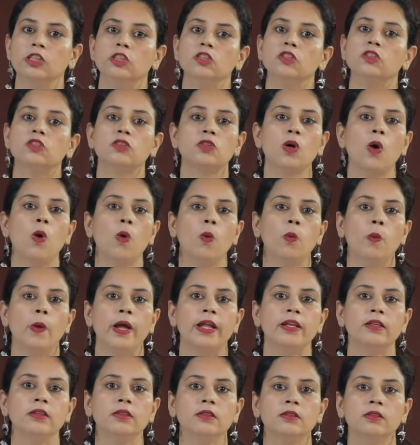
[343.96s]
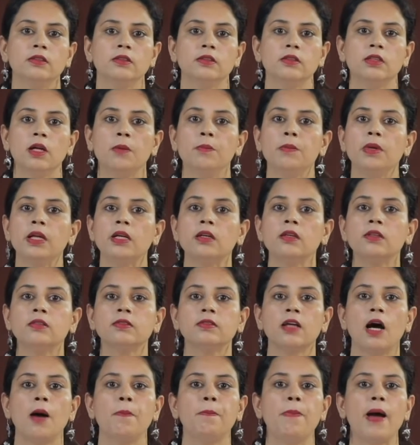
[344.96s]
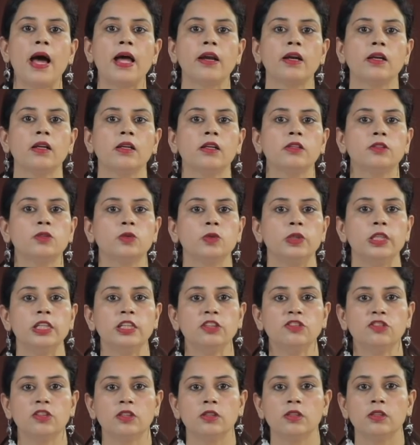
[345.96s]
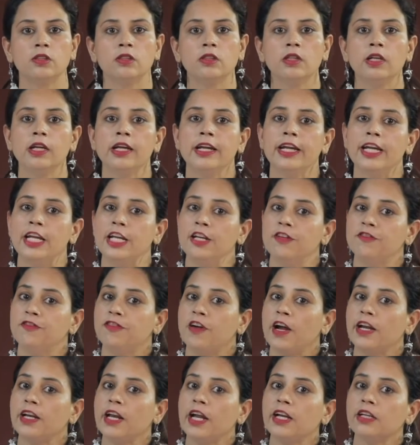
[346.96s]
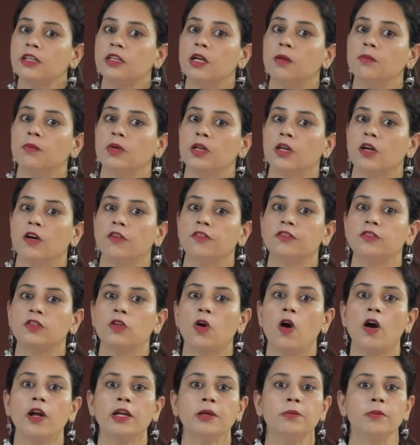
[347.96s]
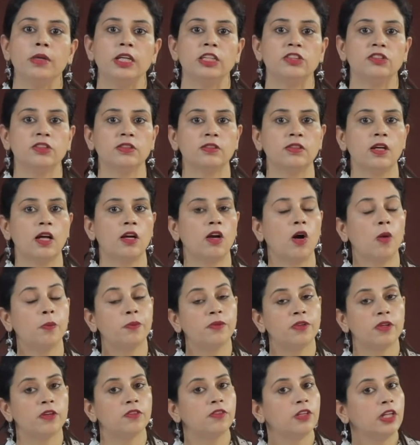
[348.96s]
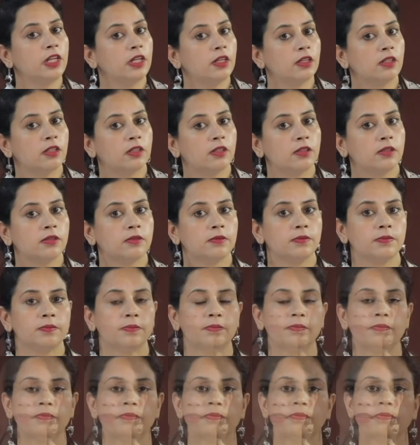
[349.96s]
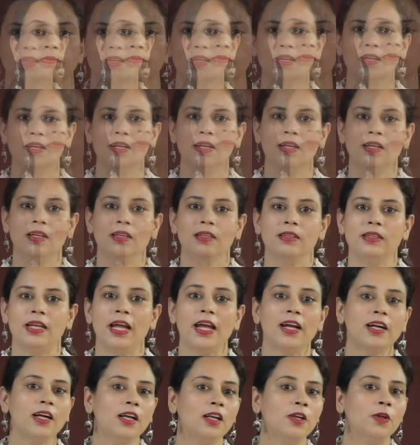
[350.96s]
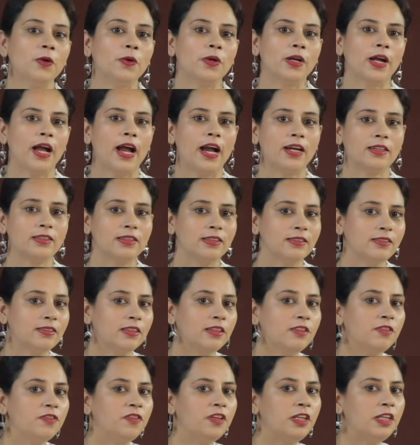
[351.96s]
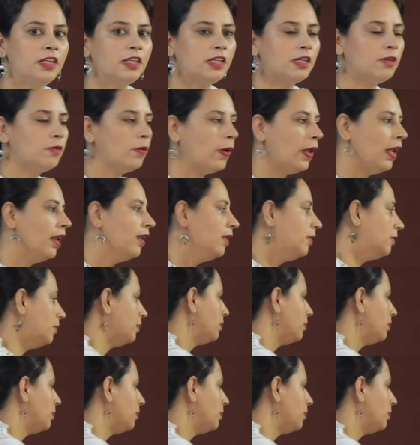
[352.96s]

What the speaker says: So when the mirrors are parallel to each other, infinite number of toy images are observed here. Take a look at this infinity well.